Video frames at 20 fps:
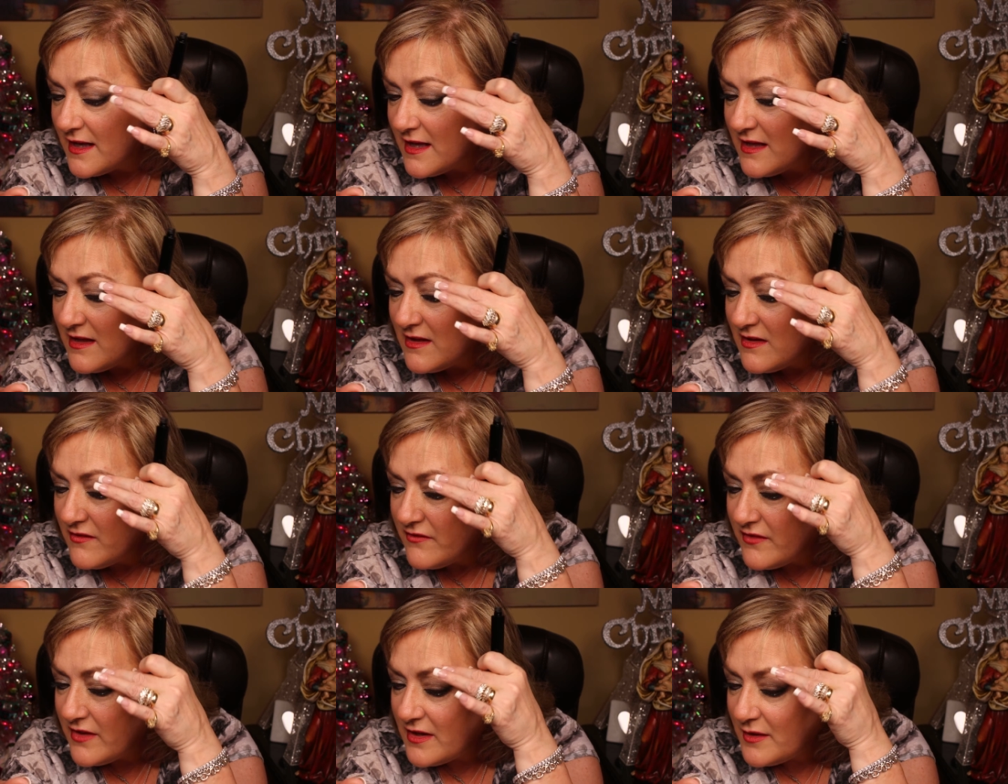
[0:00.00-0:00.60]

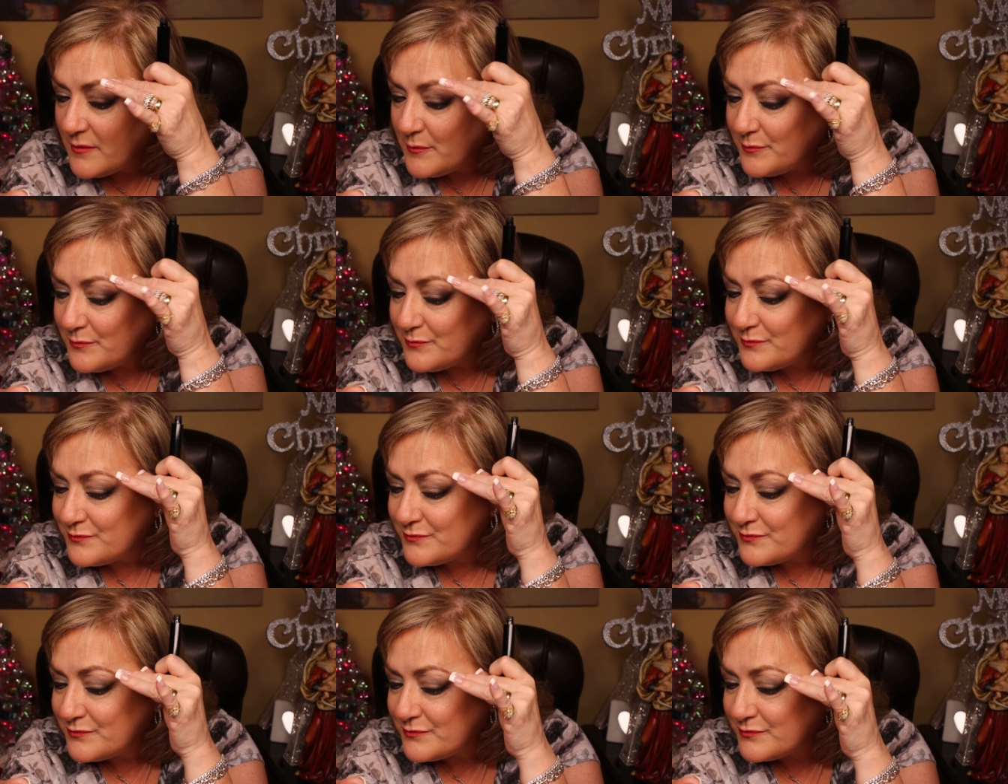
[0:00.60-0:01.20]
of um
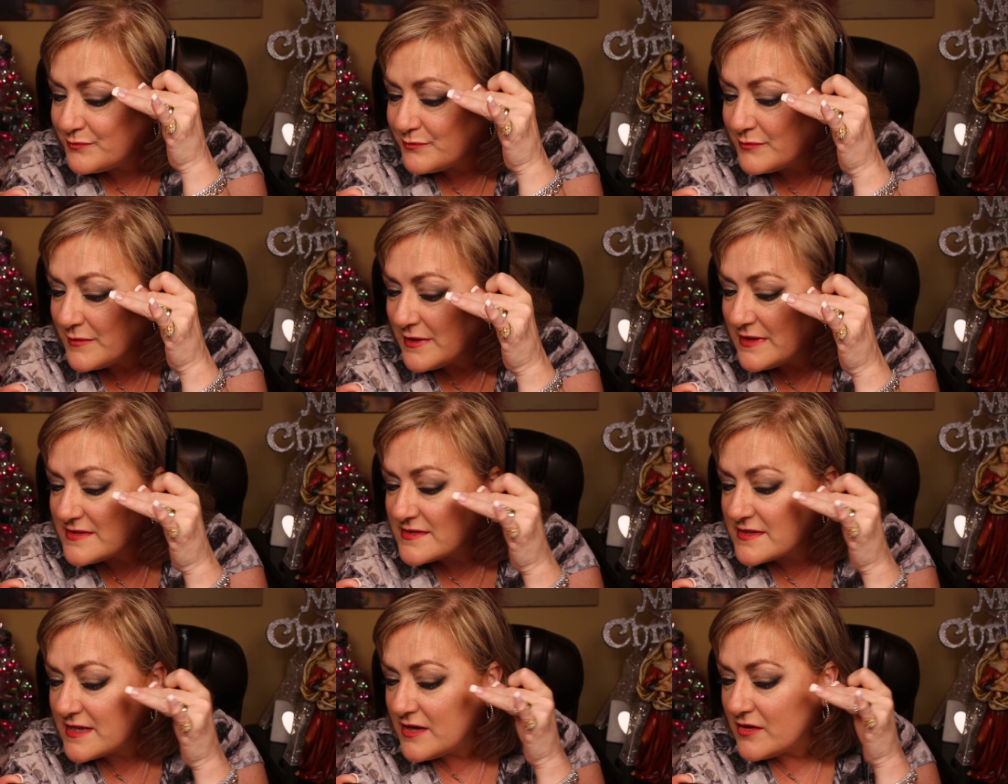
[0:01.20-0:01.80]

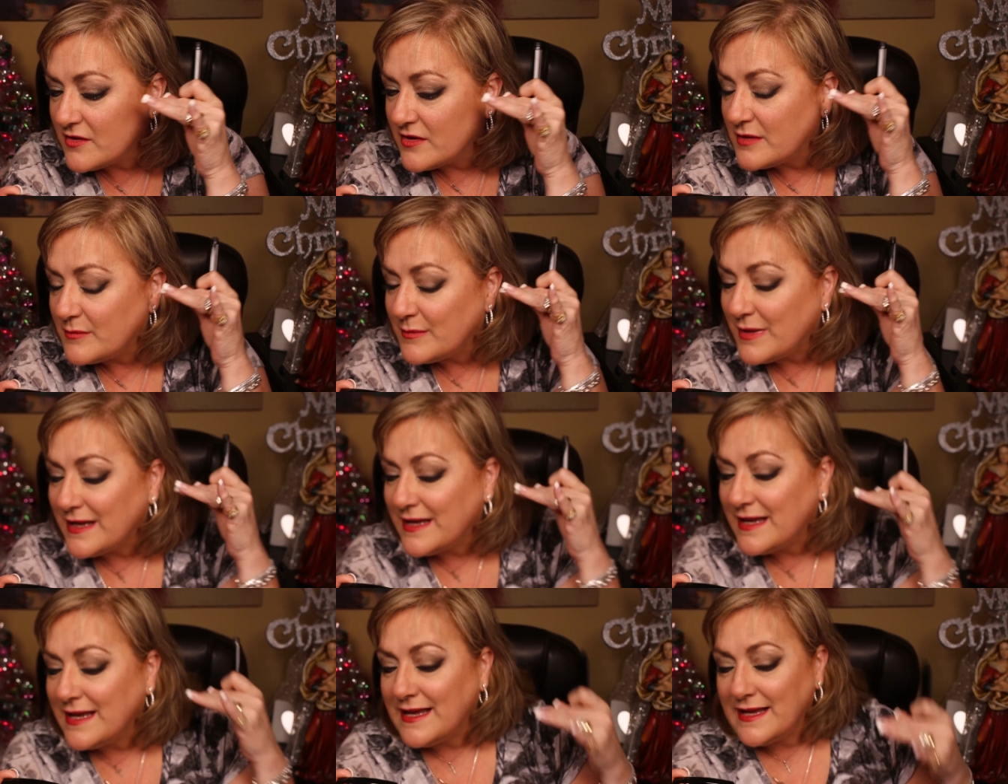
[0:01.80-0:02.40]
mascara in
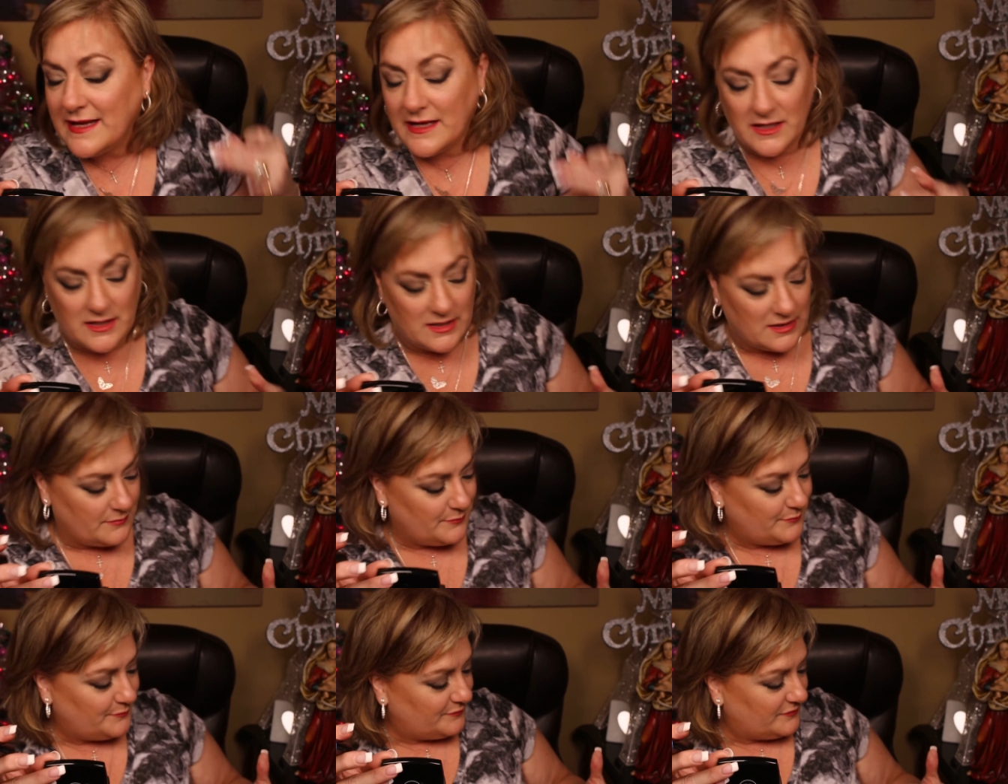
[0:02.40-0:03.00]
my
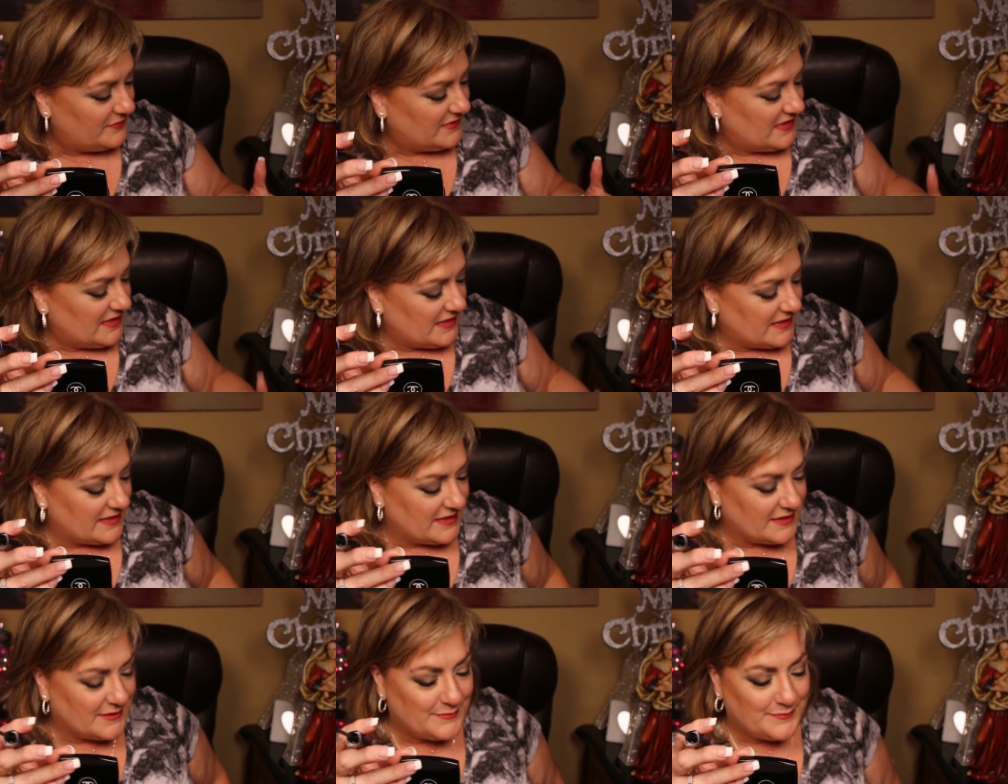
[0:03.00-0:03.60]
hair.
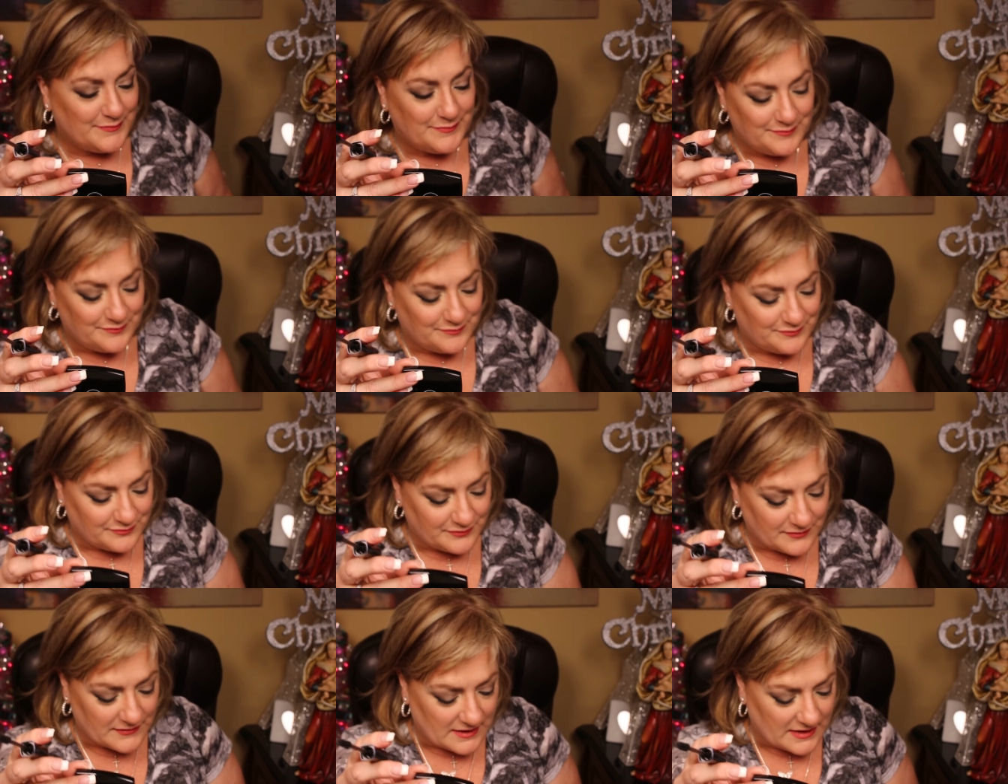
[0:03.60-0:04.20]
Yuck.
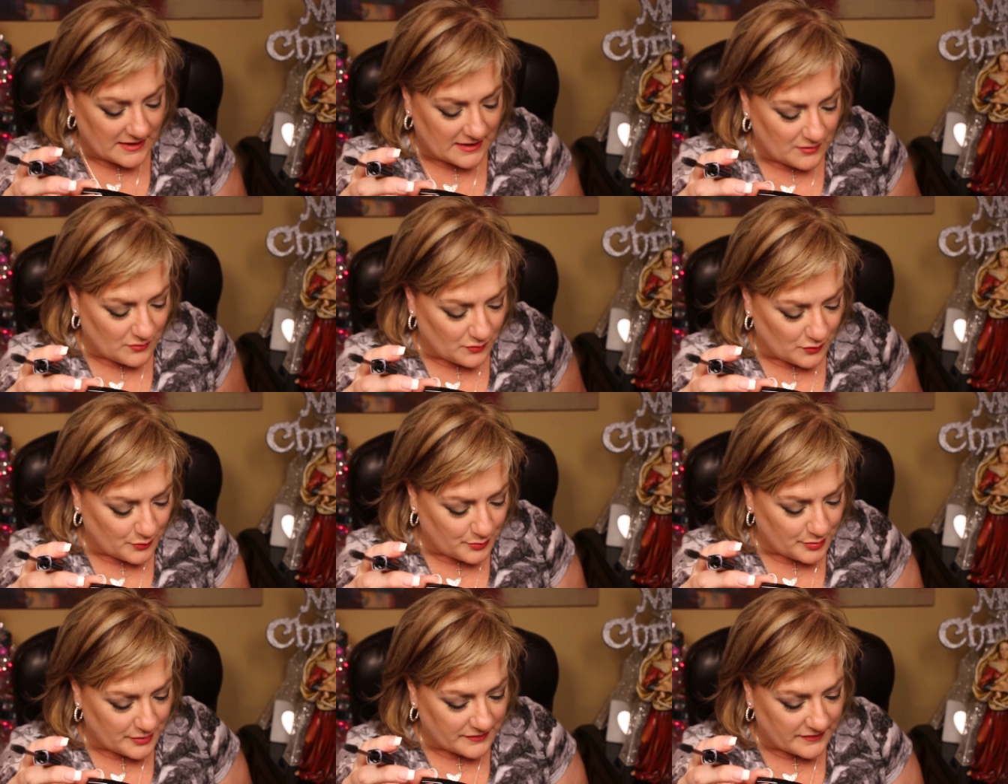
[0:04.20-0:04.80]
Okay,
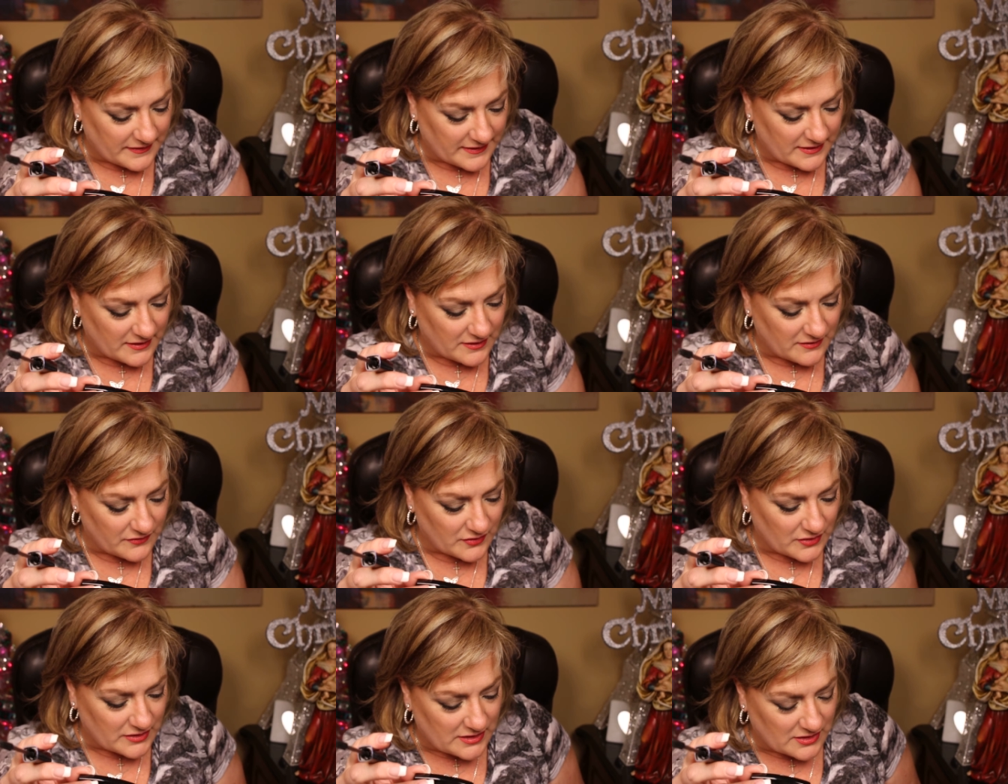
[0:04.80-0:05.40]
we'll put that
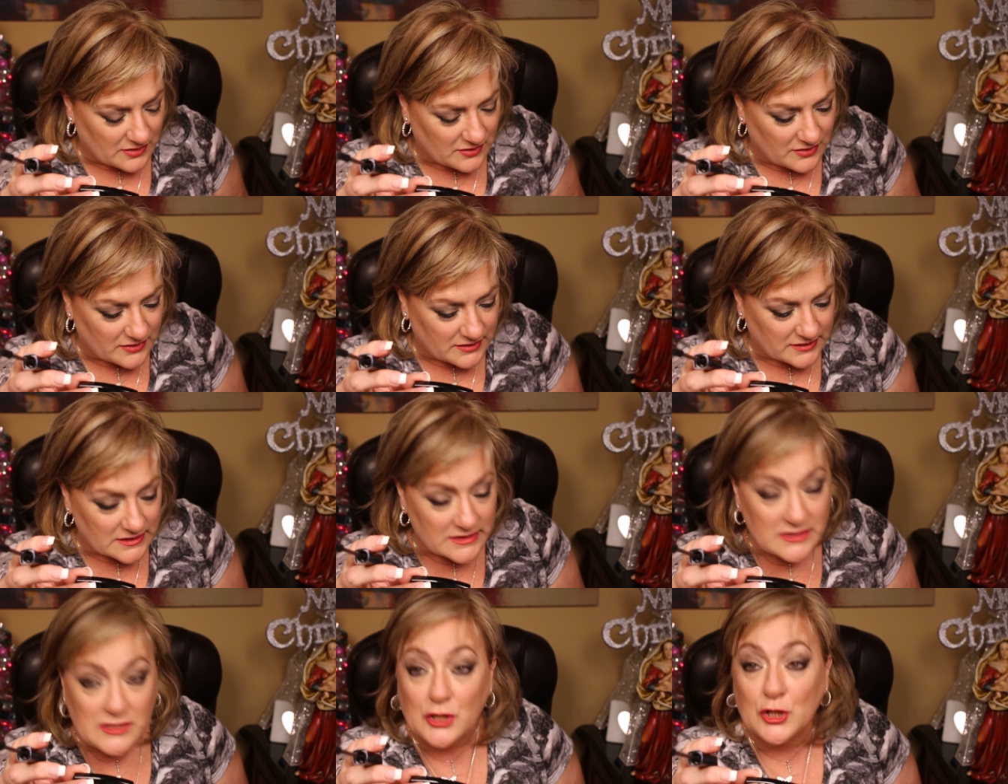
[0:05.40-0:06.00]
over here on
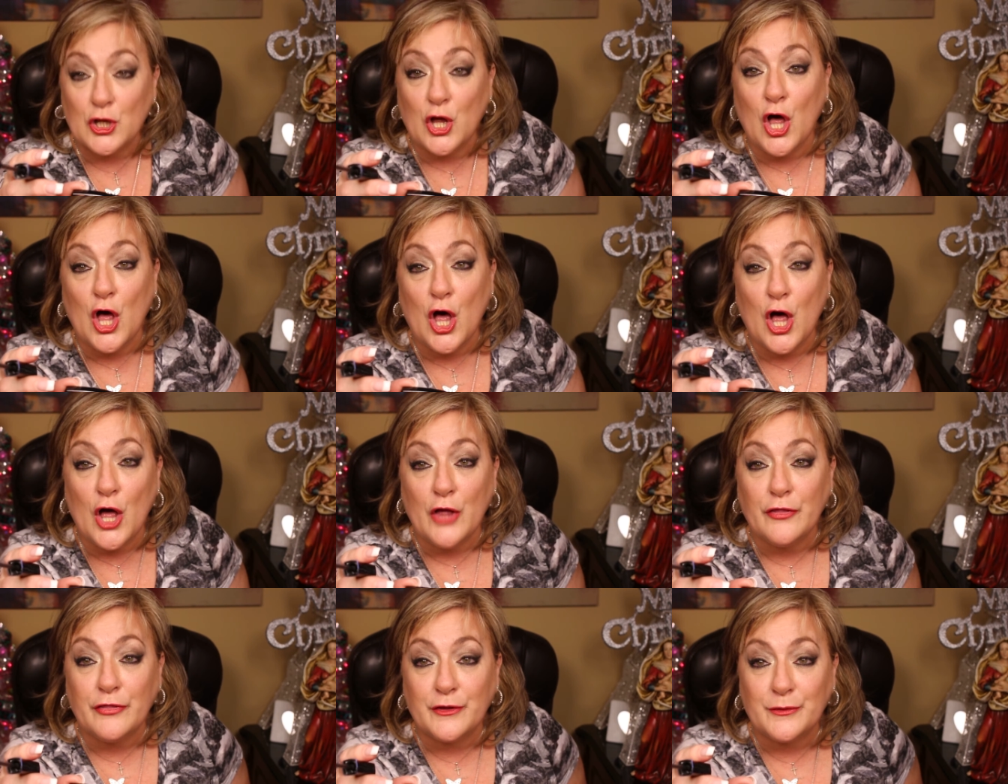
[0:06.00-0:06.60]
this
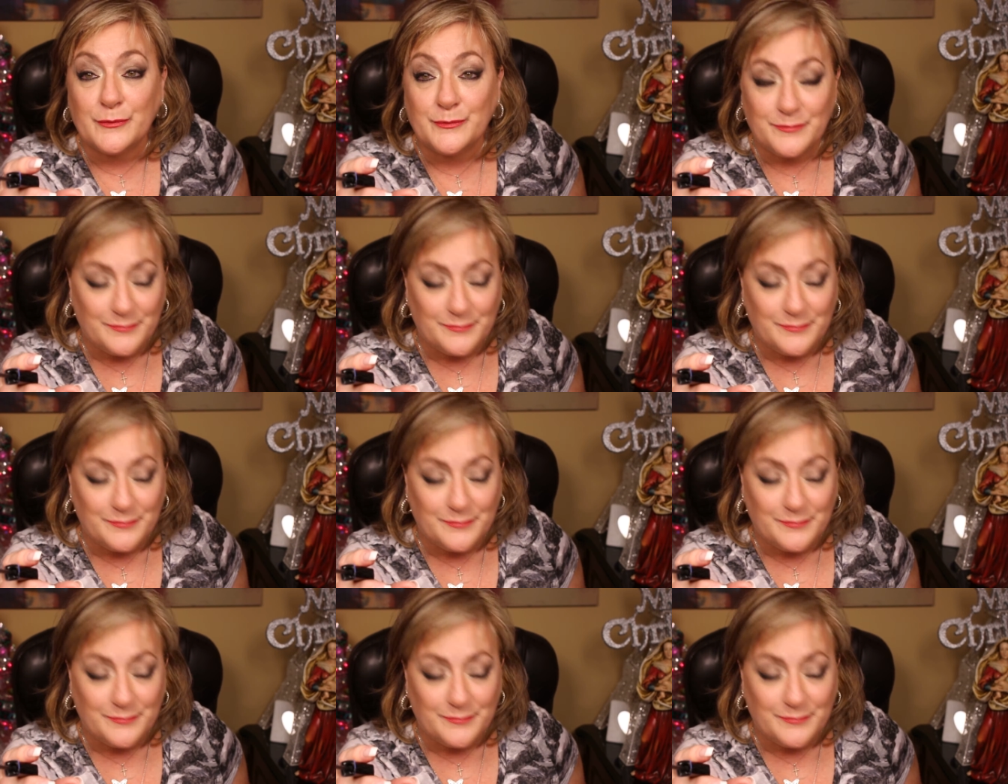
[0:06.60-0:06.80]
cloth.